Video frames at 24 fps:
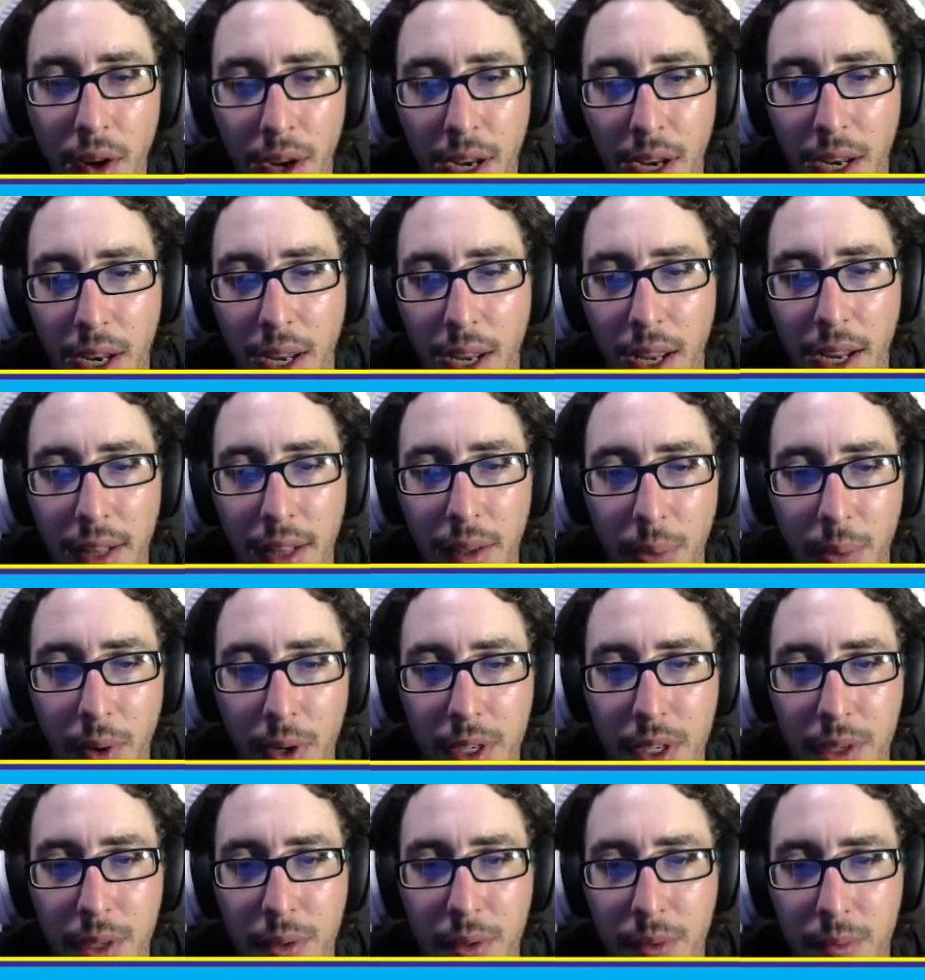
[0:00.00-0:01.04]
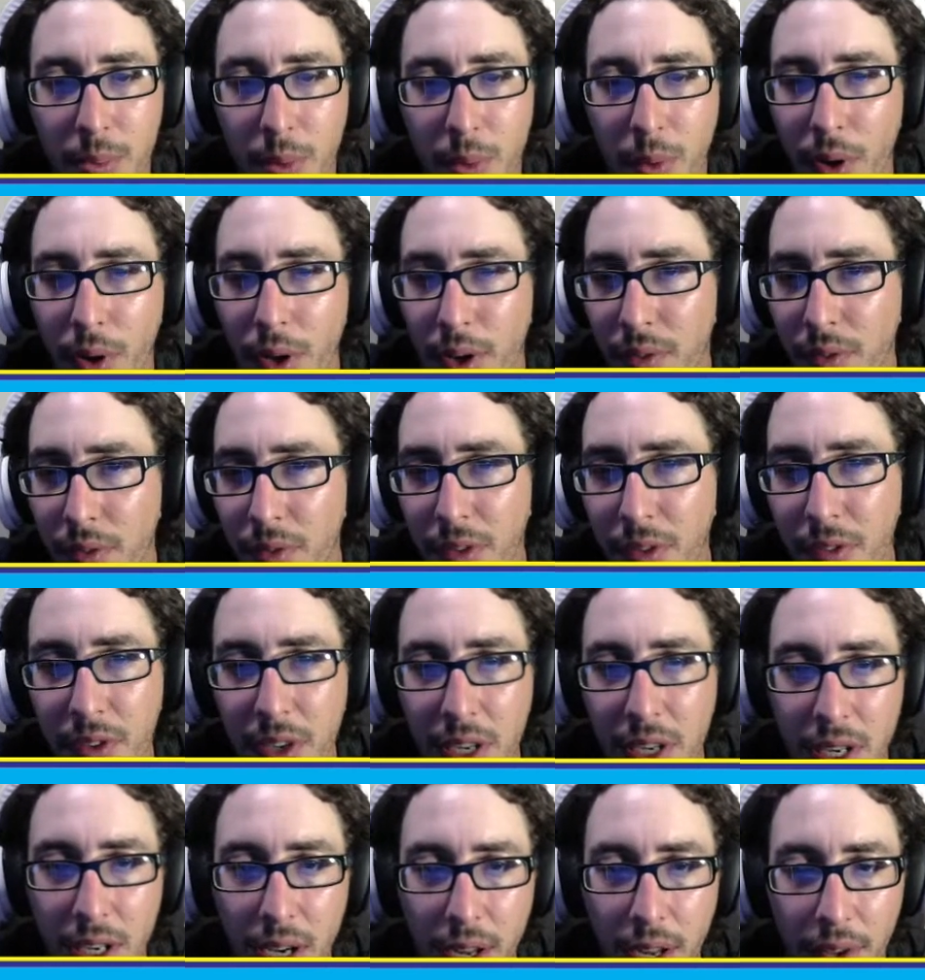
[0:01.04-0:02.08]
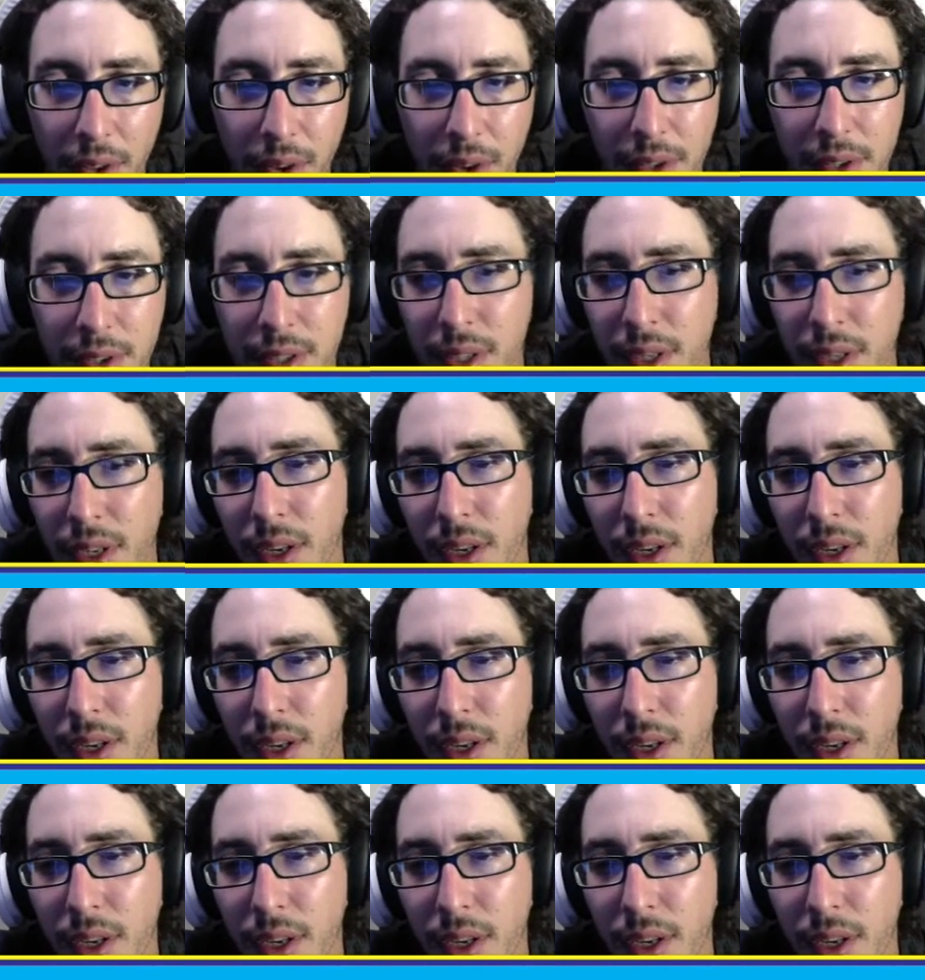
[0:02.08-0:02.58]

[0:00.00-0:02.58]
at the price point of $15,